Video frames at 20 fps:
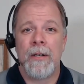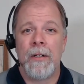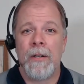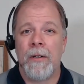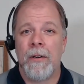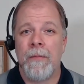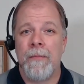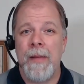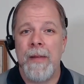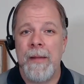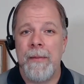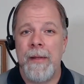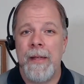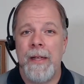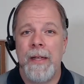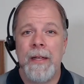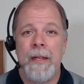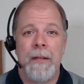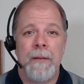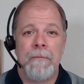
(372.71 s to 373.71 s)
Or
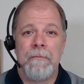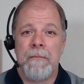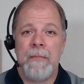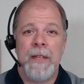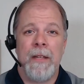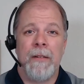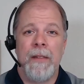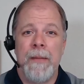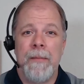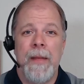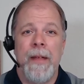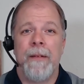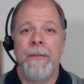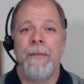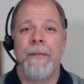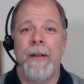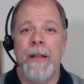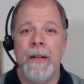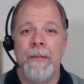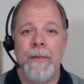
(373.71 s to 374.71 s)
maybe, you know, they make
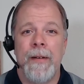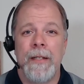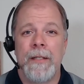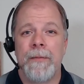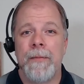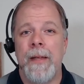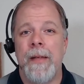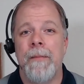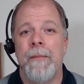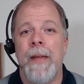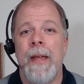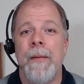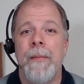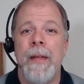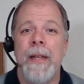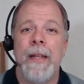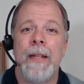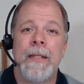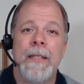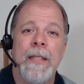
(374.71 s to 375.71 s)
fun of us.
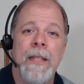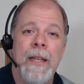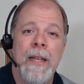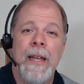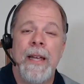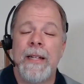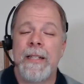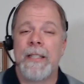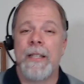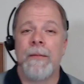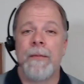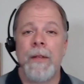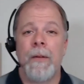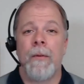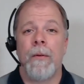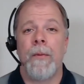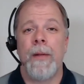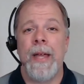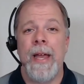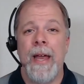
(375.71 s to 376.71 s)
Maybe it's something
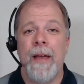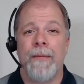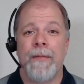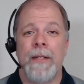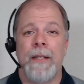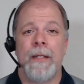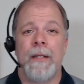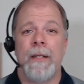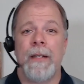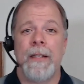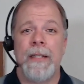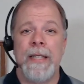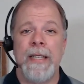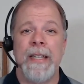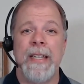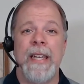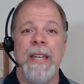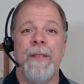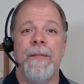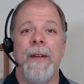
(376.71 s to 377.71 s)
where we have to
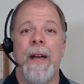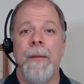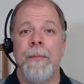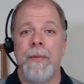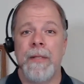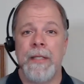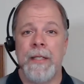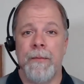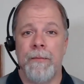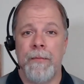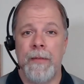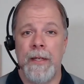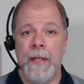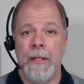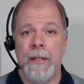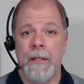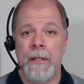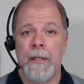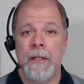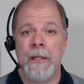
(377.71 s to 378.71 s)
give up something
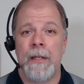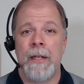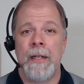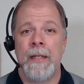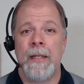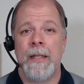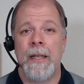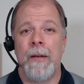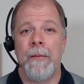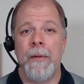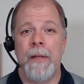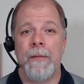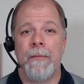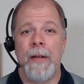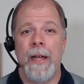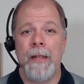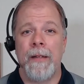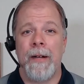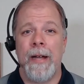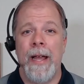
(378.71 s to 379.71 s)
that we'd
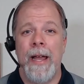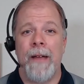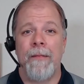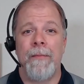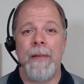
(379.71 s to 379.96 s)
rather have.